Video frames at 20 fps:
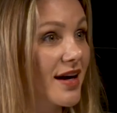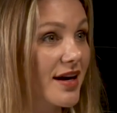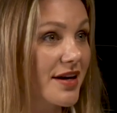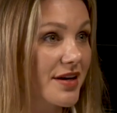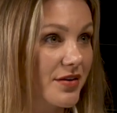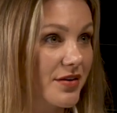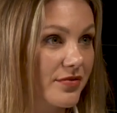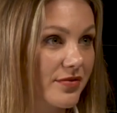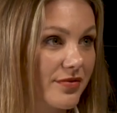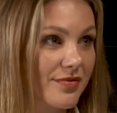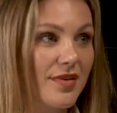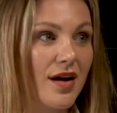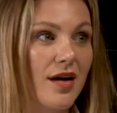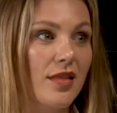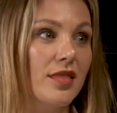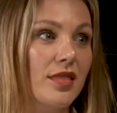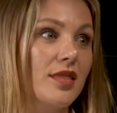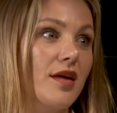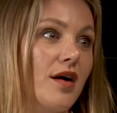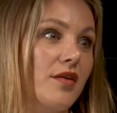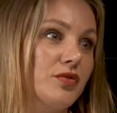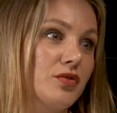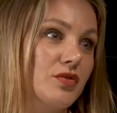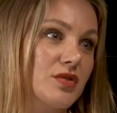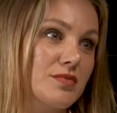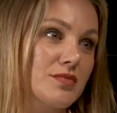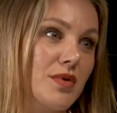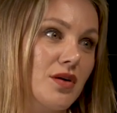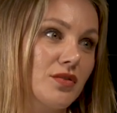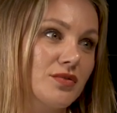yeah. Taif, I love
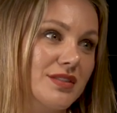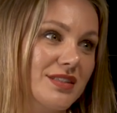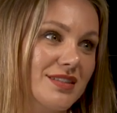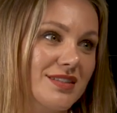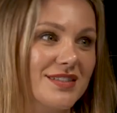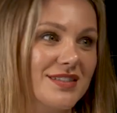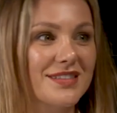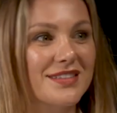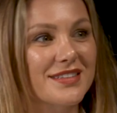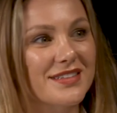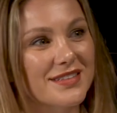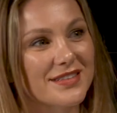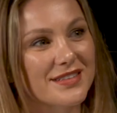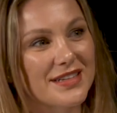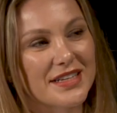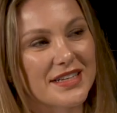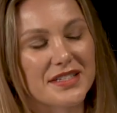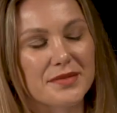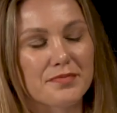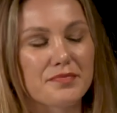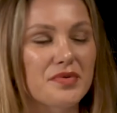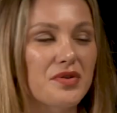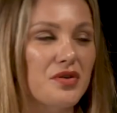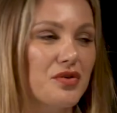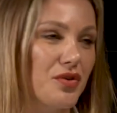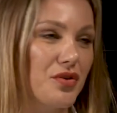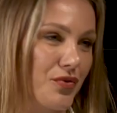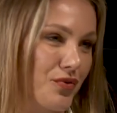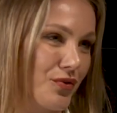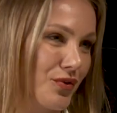those mountains. It's okay.
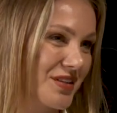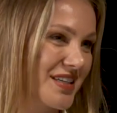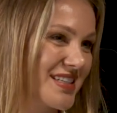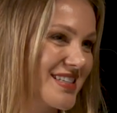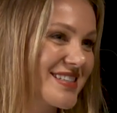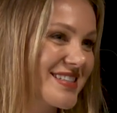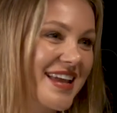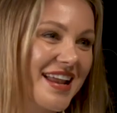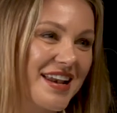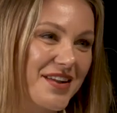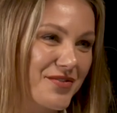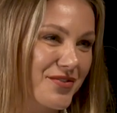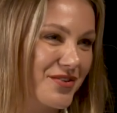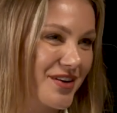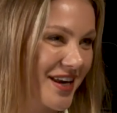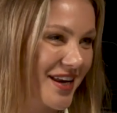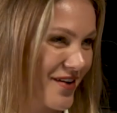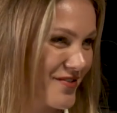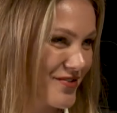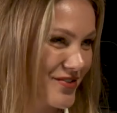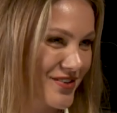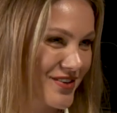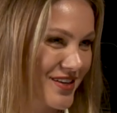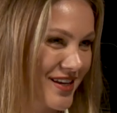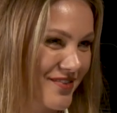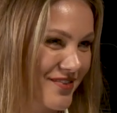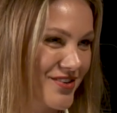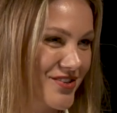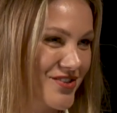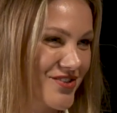Beautiful. This telefreak,
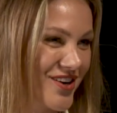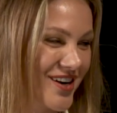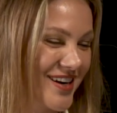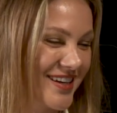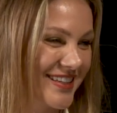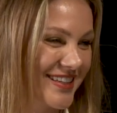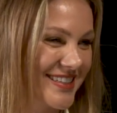have you tried